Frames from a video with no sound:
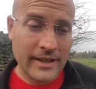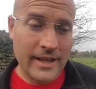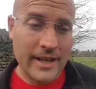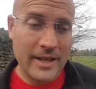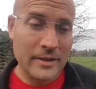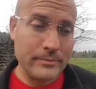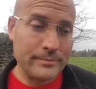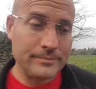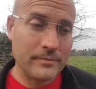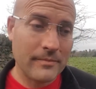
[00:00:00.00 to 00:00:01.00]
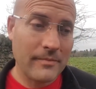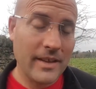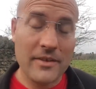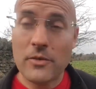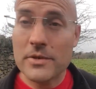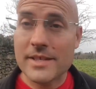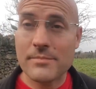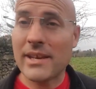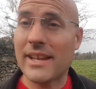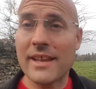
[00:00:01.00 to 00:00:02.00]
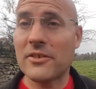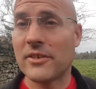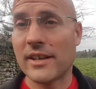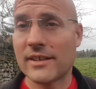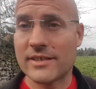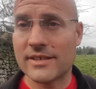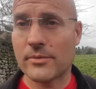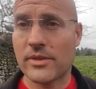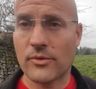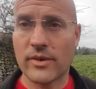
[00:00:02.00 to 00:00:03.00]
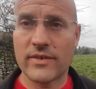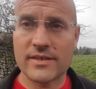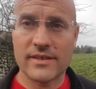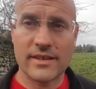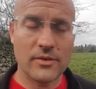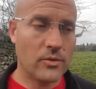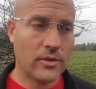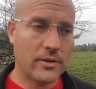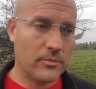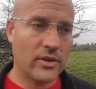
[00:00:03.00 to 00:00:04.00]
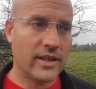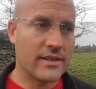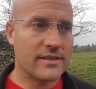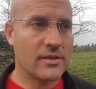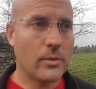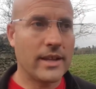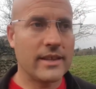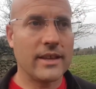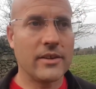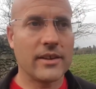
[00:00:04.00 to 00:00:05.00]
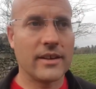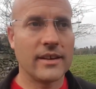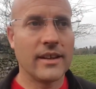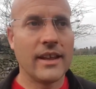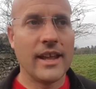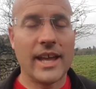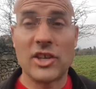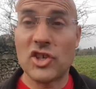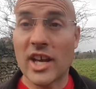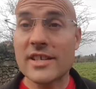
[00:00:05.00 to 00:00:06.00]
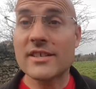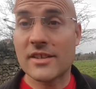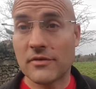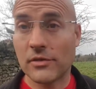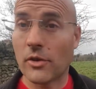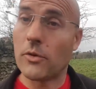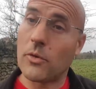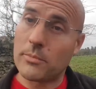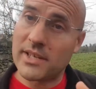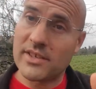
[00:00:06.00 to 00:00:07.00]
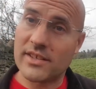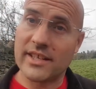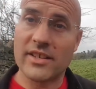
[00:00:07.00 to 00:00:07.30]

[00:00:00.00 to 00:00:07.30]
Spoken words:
and of course there's many other analogies with the rivers and the organ meridians, the way that you can adjust the flow or potentially